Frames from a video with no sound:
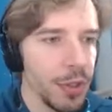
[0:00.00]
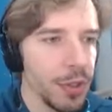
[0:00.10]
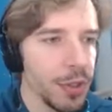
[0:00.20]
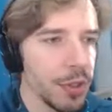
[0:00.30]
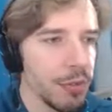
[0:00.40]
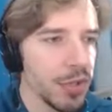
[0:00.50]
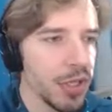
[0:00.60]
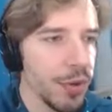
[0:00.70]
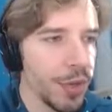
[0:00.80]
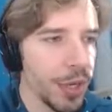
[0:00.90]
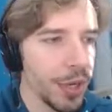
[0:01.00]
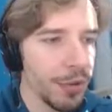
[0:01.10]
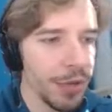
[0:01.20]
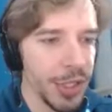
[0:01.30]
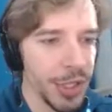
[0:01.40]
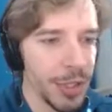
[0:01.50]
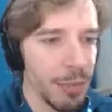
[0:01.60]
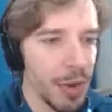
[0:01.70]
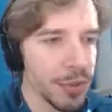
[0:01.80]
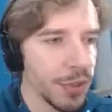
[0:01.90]
Because I was slow again, I released the
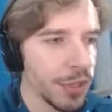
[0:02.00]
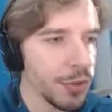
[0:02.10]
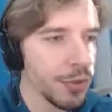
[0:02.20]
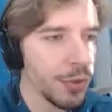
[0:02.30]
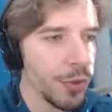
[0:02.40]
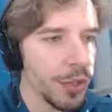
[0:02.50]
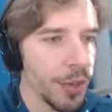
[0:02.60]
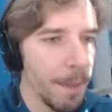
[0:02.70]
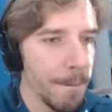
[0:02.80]
mouse a little too early.